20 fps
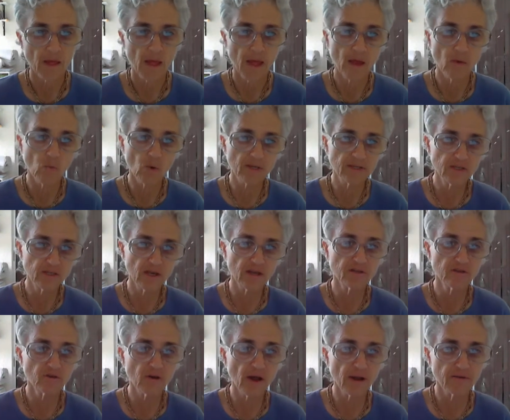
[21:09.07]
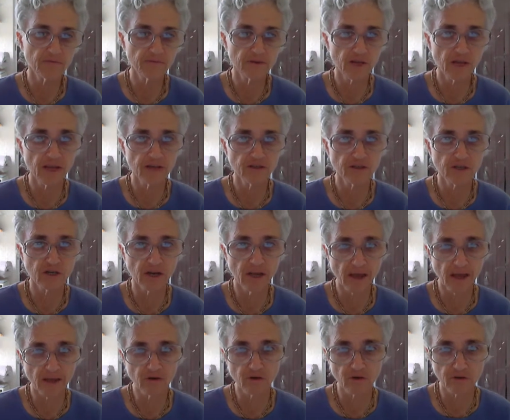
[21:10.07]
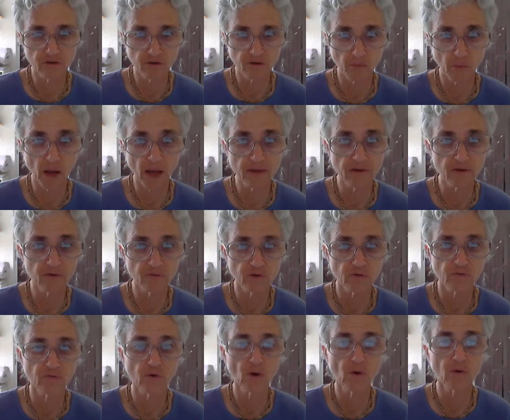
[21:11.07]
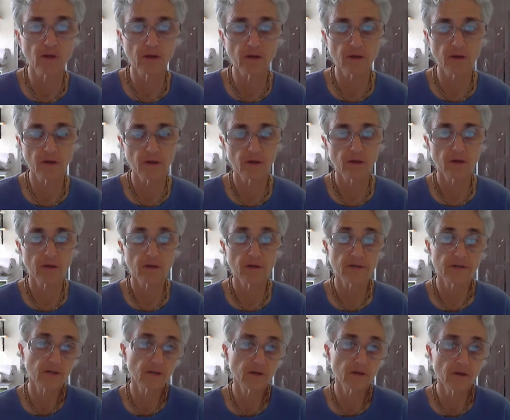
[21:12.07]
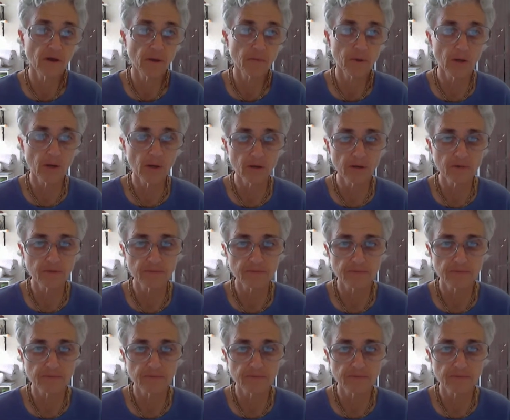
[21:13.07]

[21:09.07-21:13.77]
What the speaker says: And when sense gratification enters the mind of a devotee, he's contaminated.